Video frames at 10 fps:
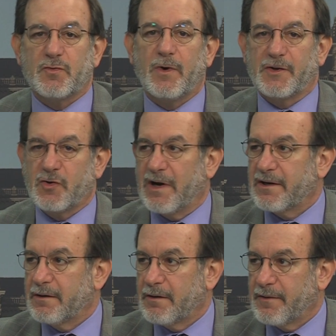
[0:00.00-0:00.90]
one
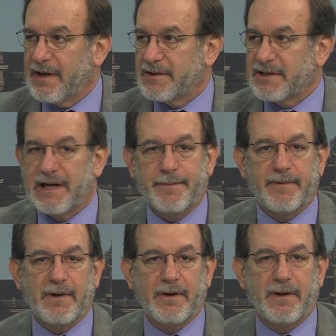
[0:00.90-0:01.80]
creditor that's got a,
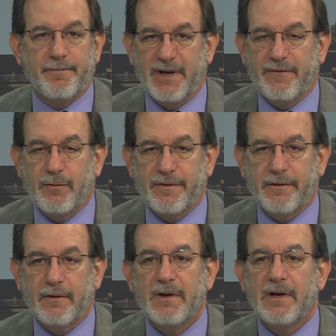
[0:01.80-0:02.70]
uh, a beef with
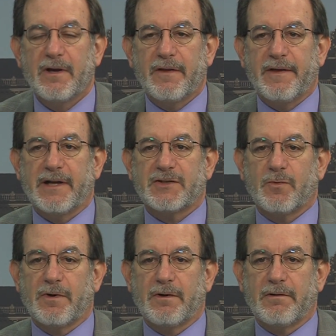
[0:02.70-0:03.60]
you. That's
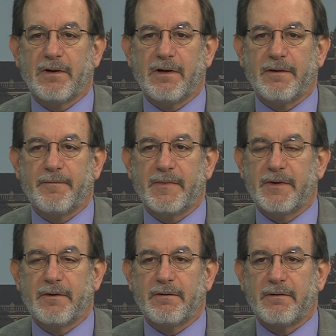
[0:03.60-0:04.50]
where um,
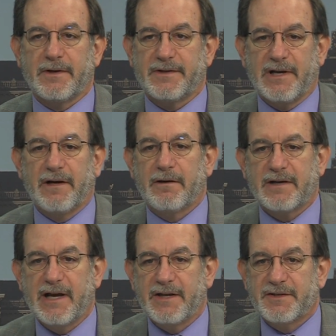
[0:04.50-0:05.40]
your entire
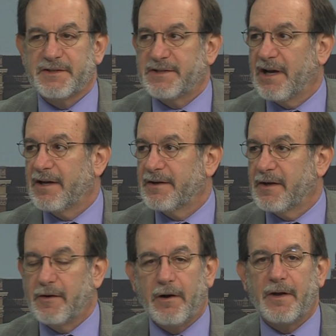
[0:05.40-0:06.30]
case is done
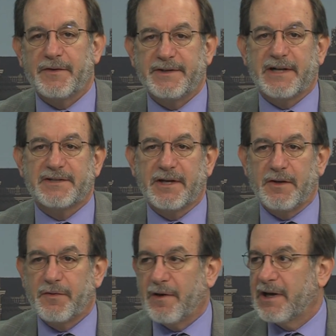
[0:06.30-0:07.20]
and all the debts that
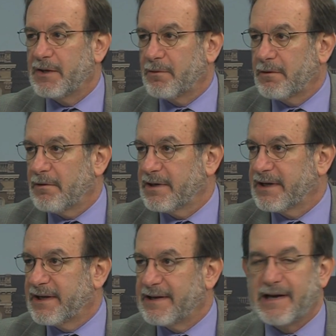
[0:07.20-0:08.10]
you thought you were going
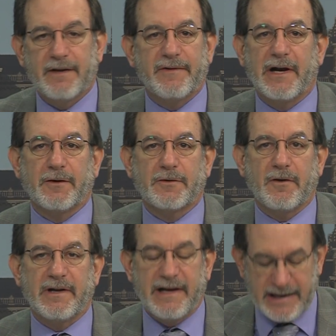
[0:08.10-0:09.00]
to get out of aren't
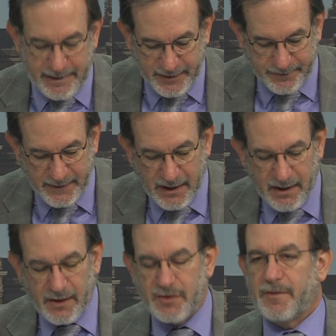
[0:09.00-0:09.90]
going to happen.
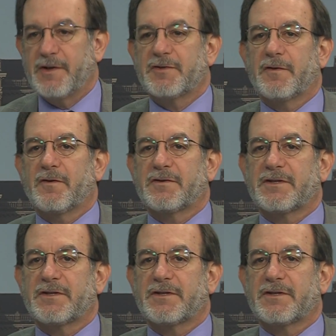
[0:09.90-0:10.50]
So these are those